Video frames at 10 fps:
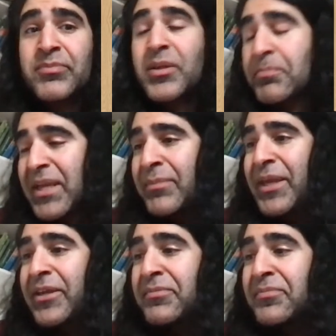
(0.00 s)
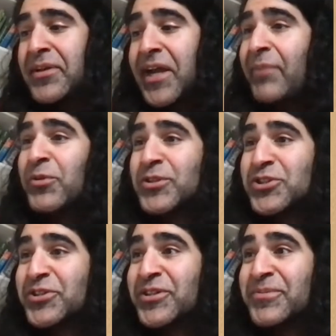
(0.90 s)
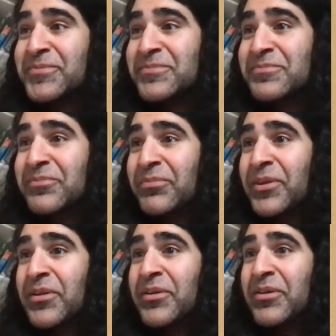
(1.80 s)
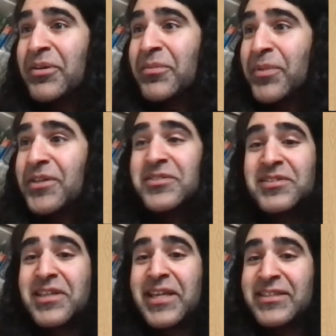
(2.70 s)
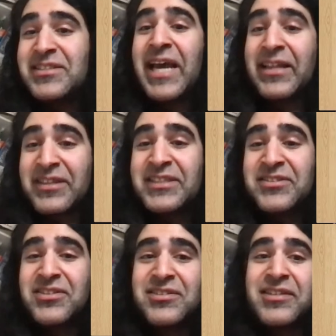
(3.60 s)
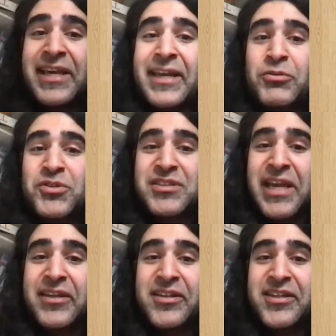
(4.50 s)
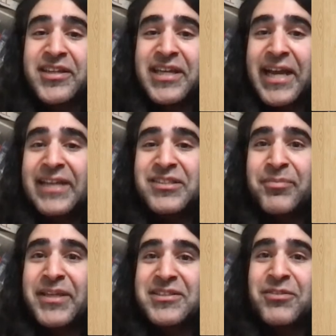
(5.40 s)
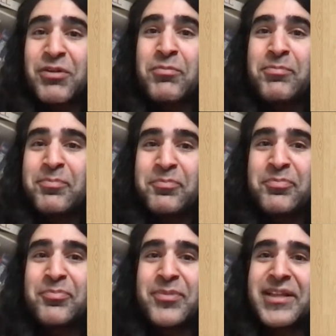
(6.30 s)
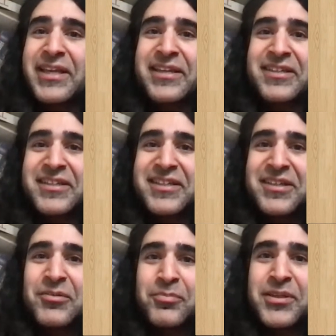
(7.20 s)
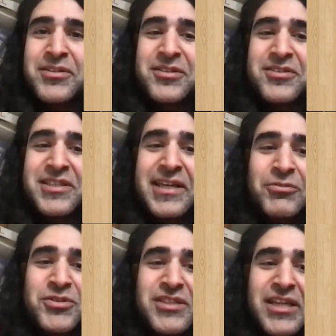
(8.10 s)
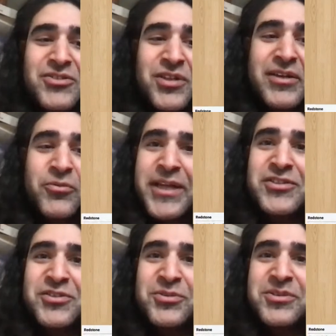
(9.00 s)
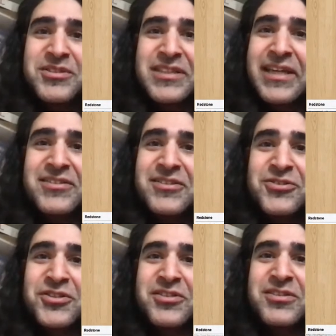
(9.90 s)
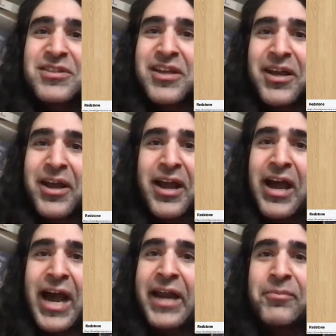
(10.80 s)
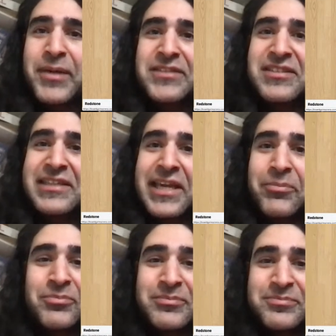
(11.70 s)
Maybe. I'm not sure. But it's at least a 9 out of 10. And it might even like be a 10 out of 10. So like Redstone, that's like just an amazing game.